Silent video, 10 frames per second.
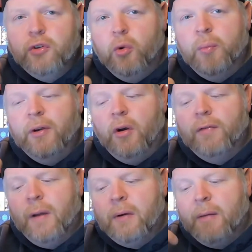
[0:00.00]
you will be
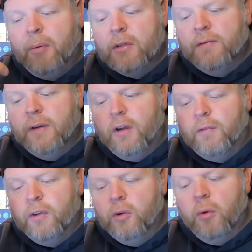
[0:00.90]
notified when I post a video
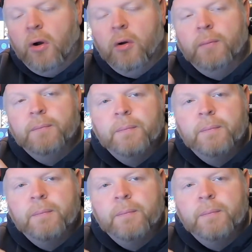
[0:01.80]
for you all.